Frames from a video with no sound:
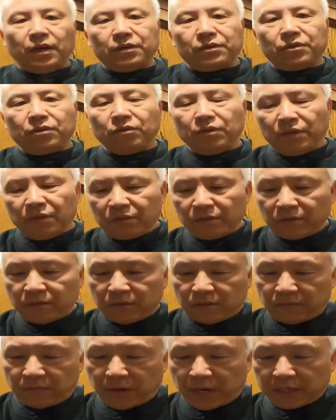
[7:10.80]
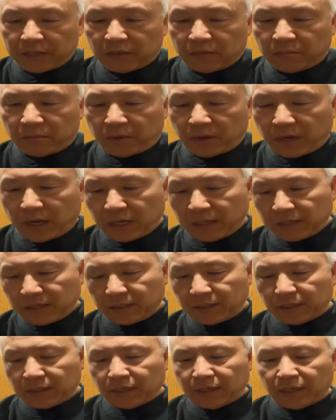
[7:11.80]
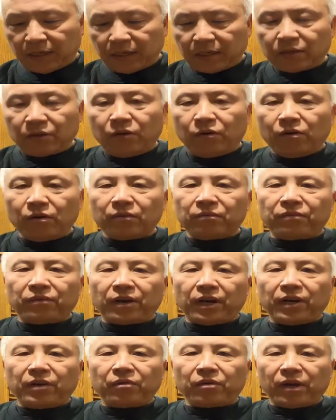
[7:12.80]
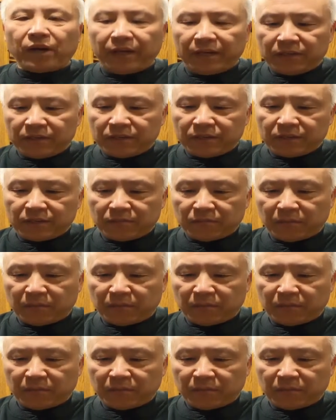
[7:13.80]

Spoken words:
So this is the final product, corn fried rice.